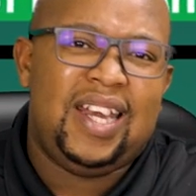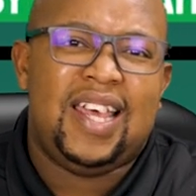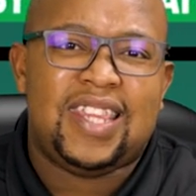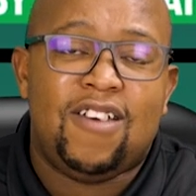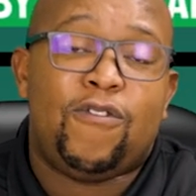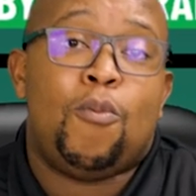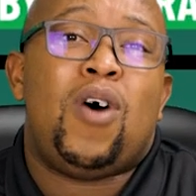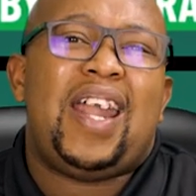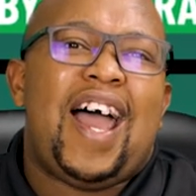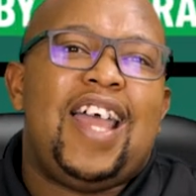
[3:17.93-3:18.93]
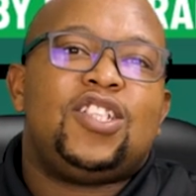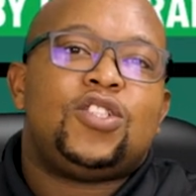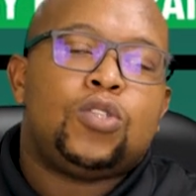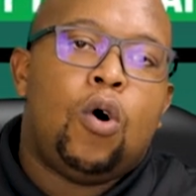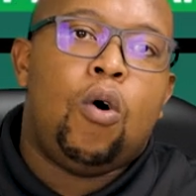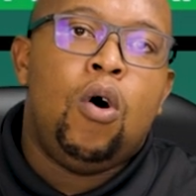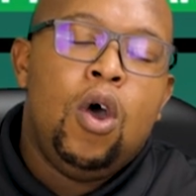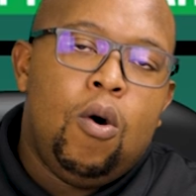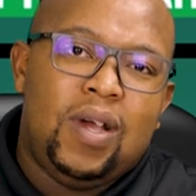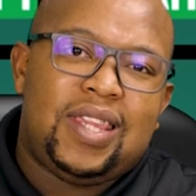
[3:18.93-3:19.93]
And I think from what I saw
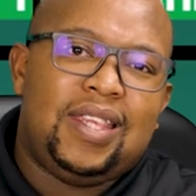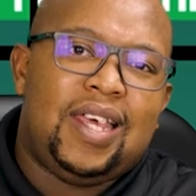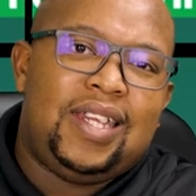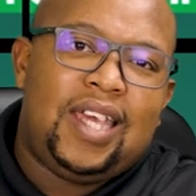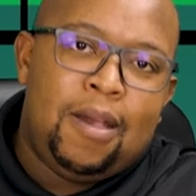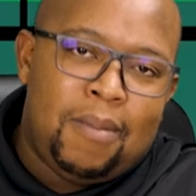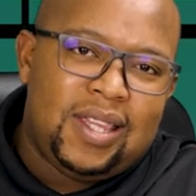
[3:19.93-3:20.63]
within that game,